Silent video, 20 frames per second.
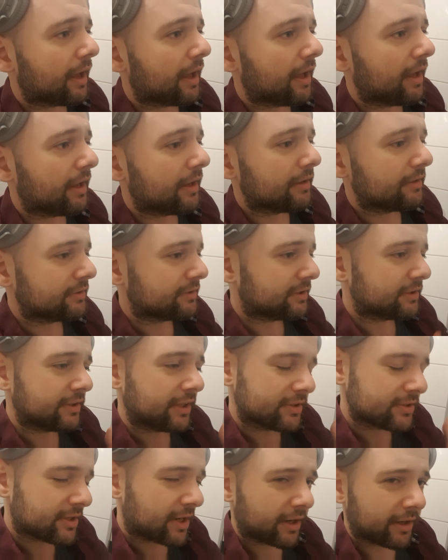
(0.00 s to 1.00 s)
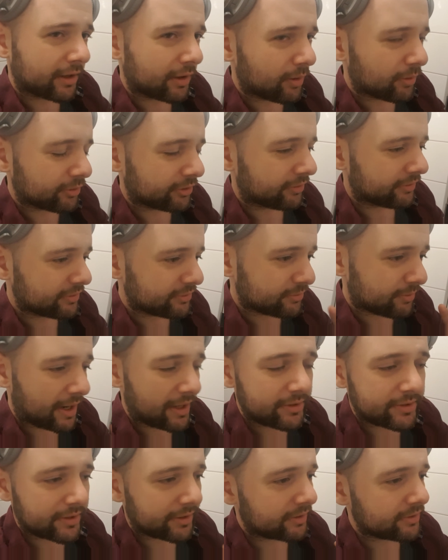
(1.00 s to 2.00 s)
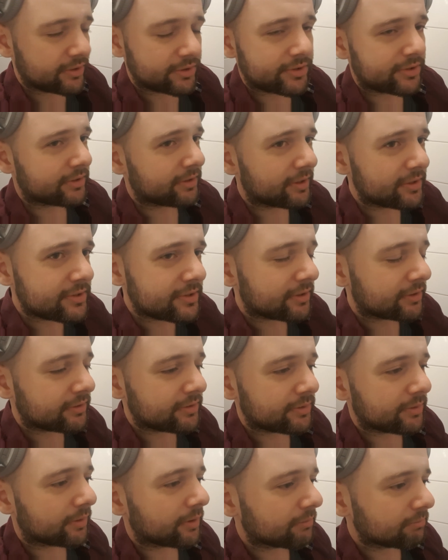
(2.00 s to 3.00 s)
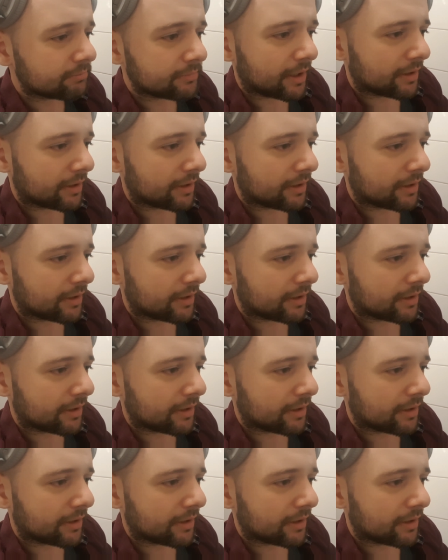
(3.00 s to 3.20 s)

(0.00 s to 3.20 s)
And she just kind of goes on this rant, and I just listen to her.